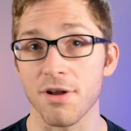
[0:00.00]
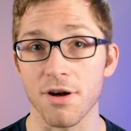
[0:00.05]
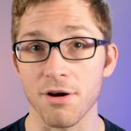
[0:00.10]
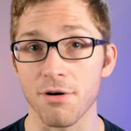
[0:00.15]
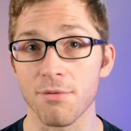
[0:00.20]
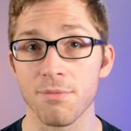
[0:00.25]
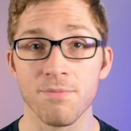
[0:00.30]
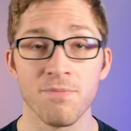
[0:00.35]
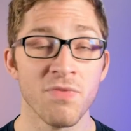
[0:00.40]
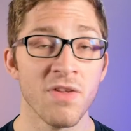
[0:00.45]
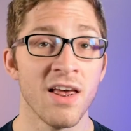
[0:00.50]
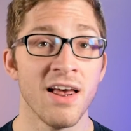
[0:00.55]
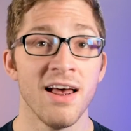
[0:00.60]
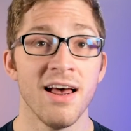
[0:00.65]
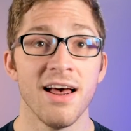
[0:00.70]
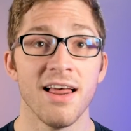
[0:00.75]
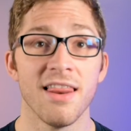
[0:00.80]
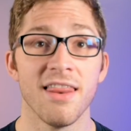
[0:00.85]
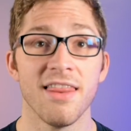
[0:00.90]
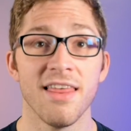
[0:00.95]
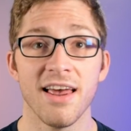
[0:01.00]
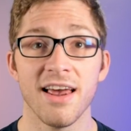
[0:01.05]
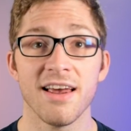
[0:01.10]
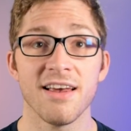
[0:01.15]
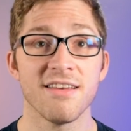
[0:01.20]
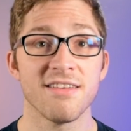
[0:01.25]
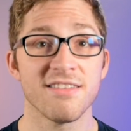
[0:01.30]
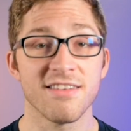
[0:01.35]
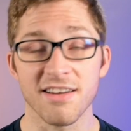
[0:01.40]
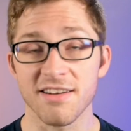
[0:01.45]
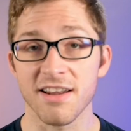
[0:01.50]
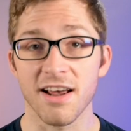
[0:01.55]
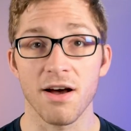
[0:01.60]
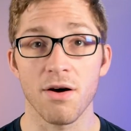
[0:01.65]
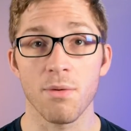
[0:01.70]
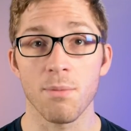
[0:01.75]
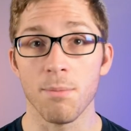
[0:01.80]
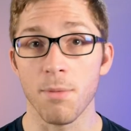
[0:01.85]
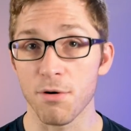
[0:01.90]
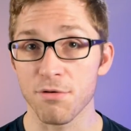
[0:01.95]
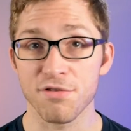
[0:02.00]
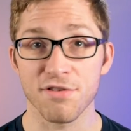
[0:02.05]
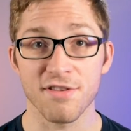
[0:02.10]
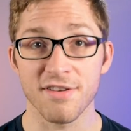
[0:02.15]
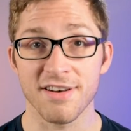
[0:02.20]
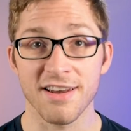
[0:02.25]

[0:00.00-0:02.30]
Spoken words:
You know, they sit down most of